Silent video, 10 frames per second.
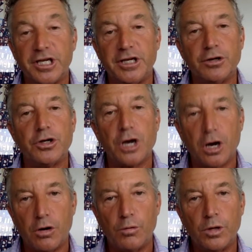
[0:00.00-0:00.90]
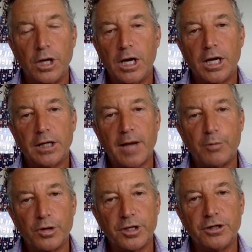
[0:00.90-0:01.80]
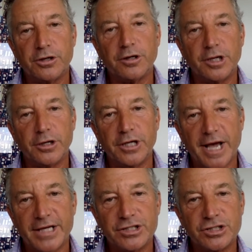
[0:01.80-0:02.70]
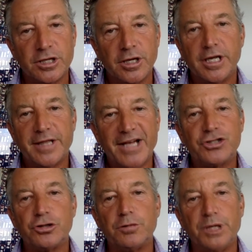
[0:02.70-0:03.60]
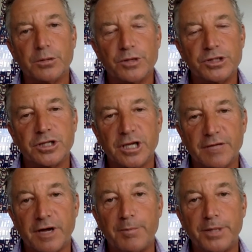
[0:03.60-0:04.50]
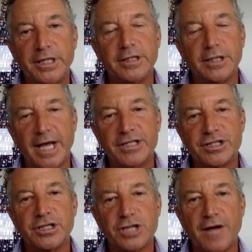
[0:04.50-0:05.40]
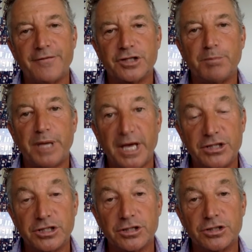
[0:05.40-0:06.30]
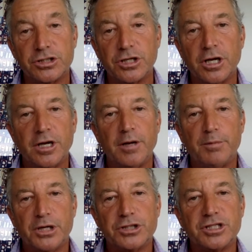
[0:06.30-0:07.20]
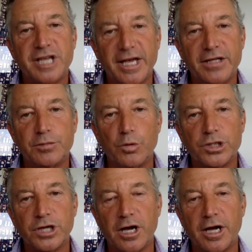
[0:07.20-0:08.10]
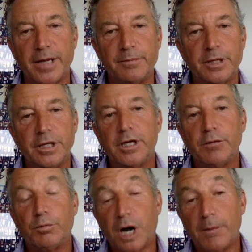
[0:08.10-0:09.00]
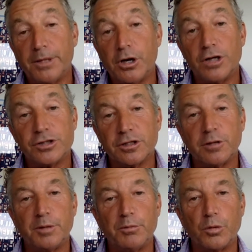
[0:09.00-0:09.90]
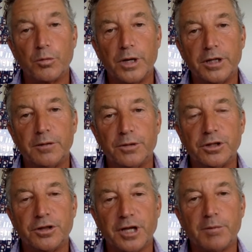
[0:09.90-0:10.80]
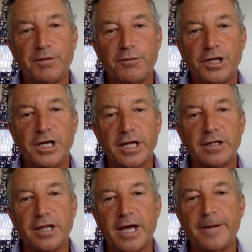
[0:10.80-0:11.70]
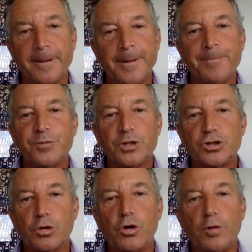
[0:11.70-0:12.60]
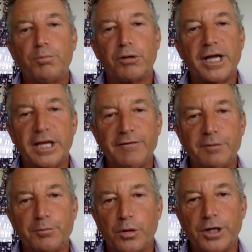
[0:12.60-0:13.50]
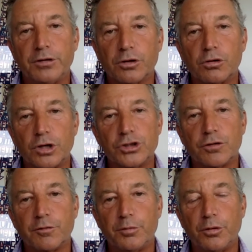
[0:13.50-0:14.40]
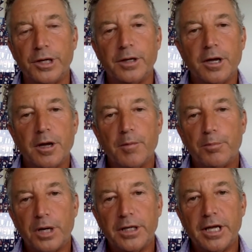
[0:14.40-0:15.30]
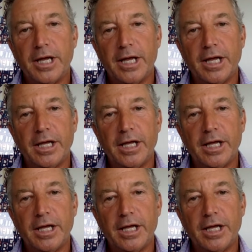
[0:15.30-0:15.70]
going to hear no a lot more than you're going to hear yes and that shouldn't be a reason to give up. And then the last thing is obviously patience, because it takes more time. It will probably cost a little bit more money than what you think before you get to that so called break even point or crossover point. But